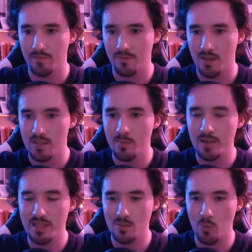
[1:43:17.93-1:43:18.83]
Somebody
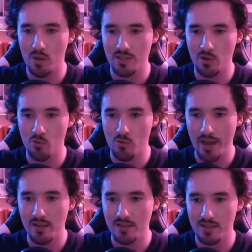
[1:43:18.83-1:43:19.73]
says, what's your
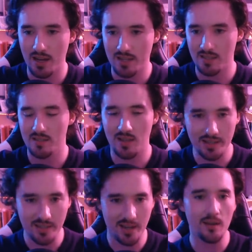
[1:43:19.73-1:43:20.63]
ring sizes? I
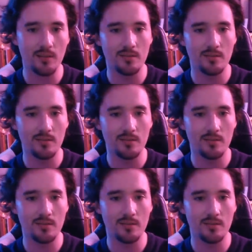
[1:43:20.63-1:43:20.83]
don't know.